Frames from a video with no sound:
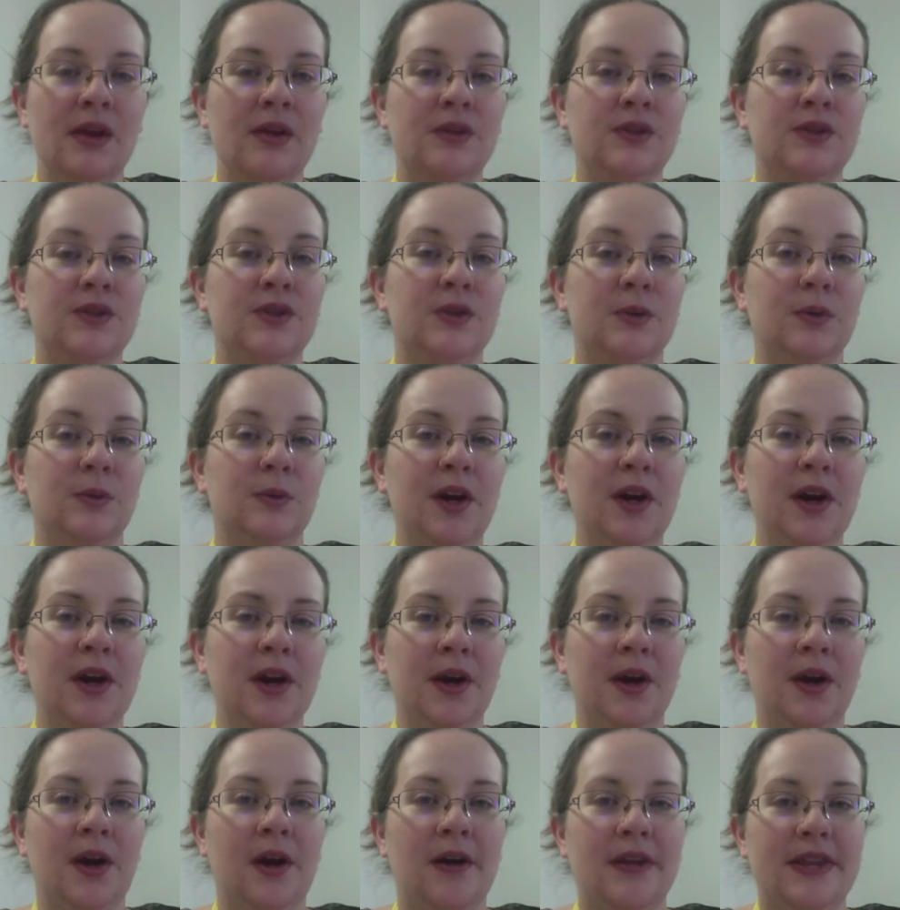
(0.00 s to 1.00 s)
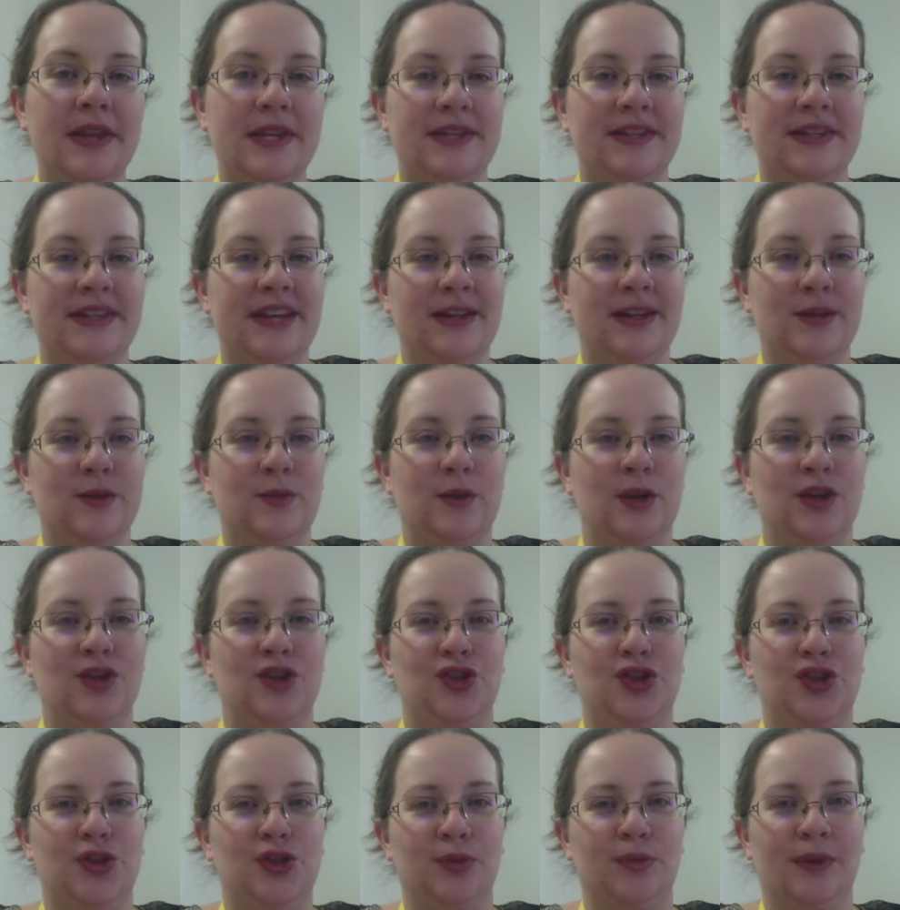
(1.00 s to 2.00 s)
So we're going to call this next one
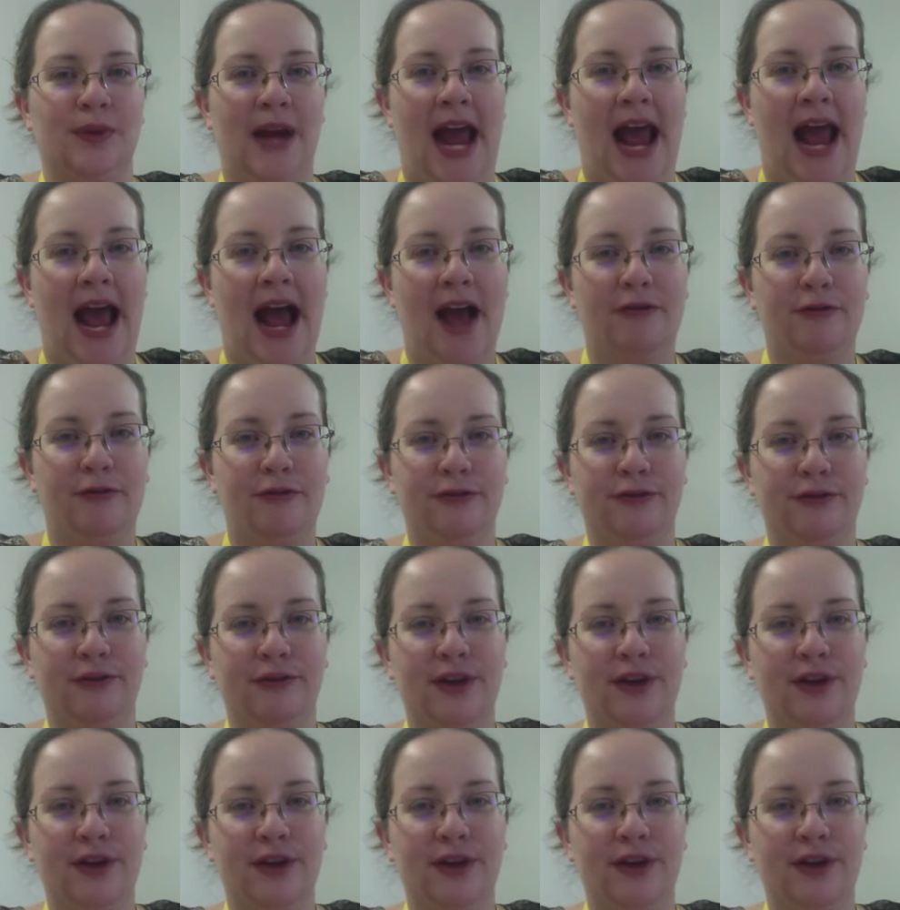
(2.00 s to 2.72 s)
giraffe.